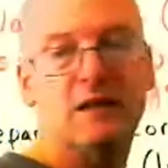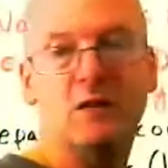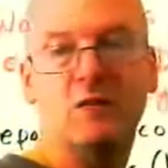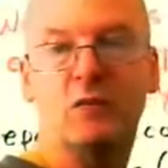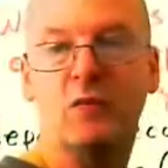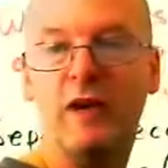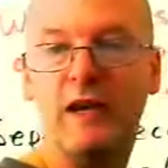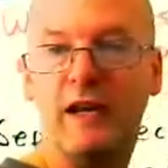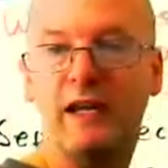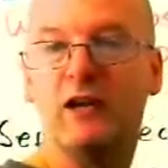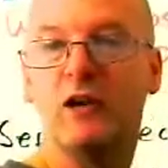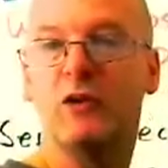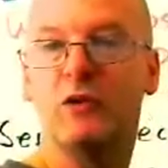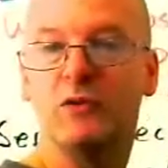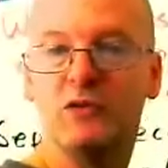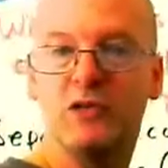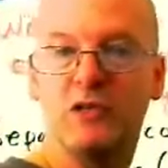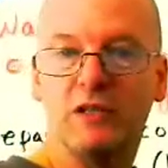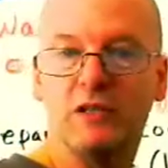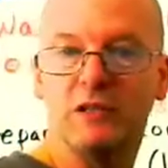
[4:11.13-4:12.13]
when I go
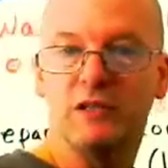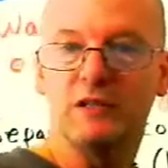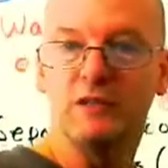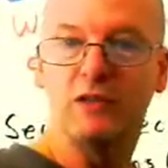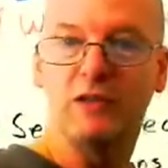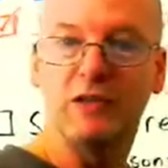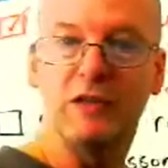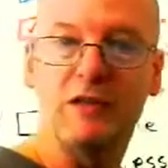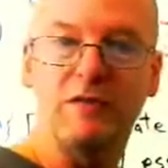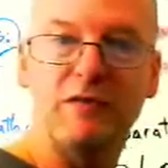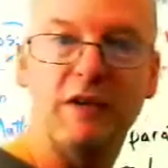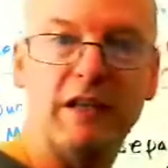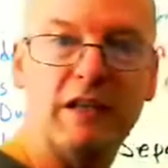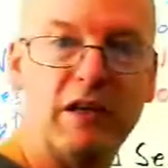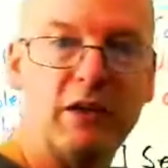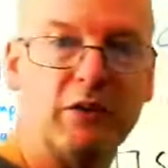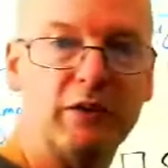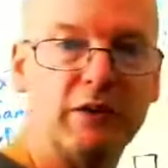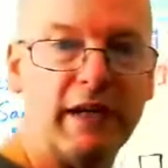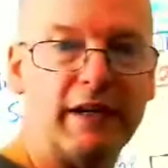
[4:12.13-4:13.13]
to look at the
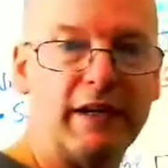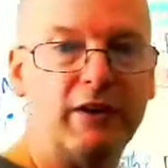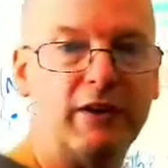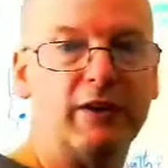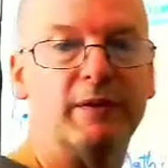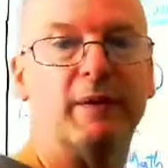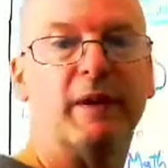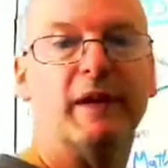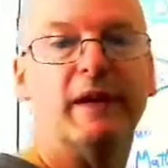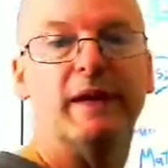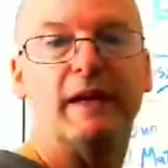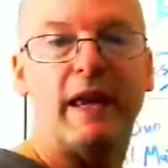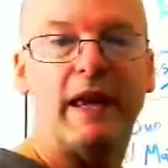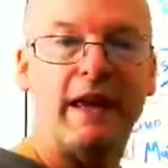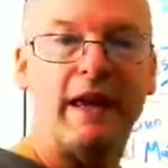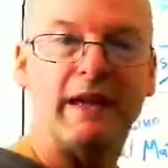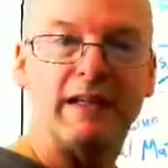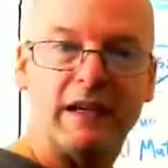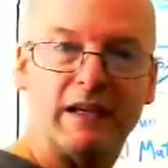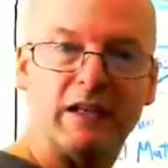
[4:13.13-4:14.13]
video later.
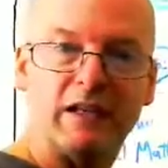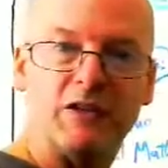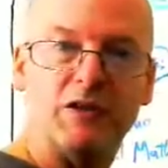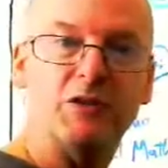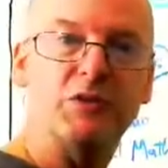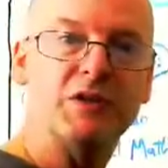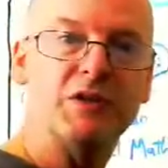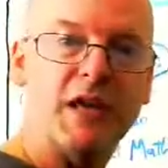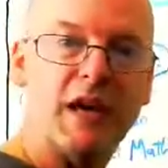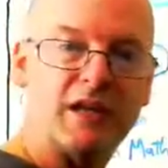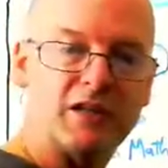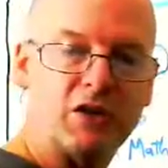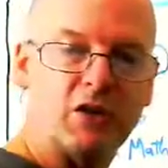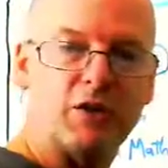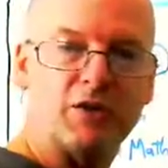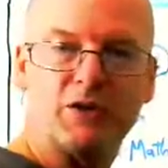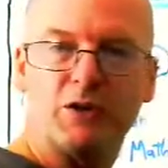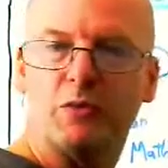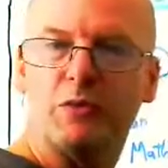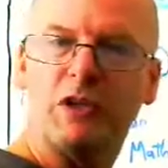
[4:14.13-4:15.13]
And I could use that to
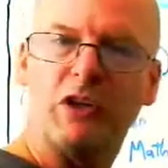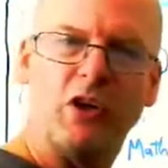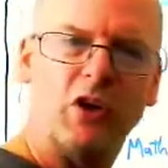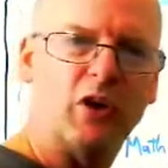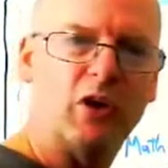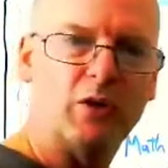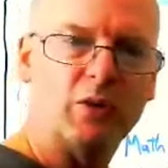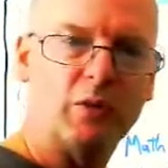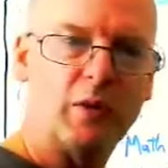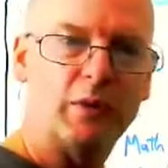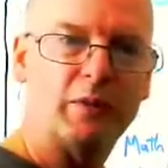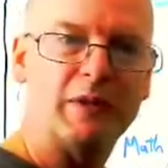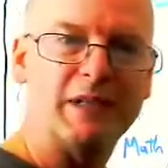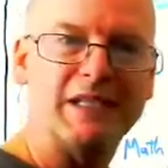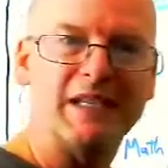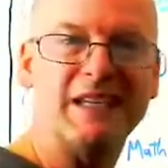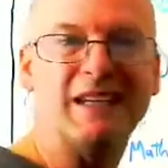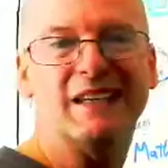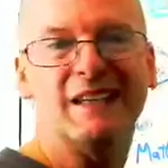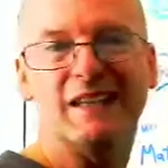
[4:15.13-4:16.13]
also recall what we
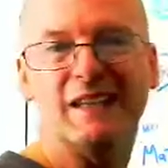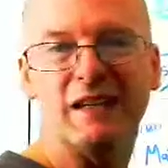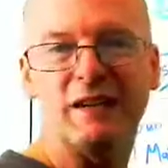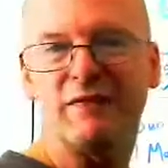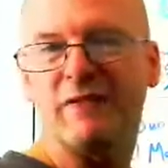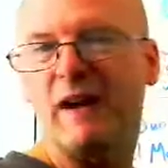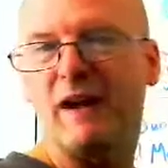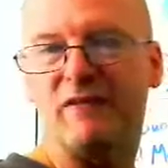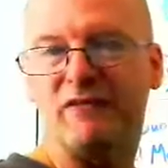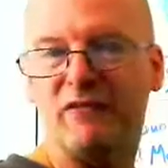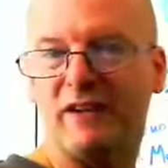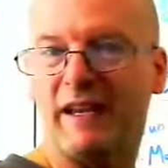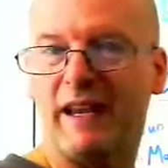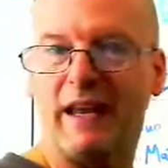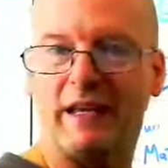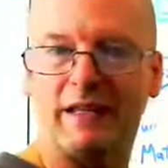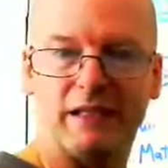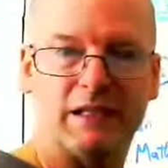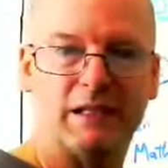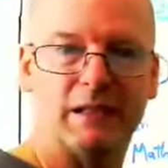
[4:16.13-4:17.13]
did if I forget.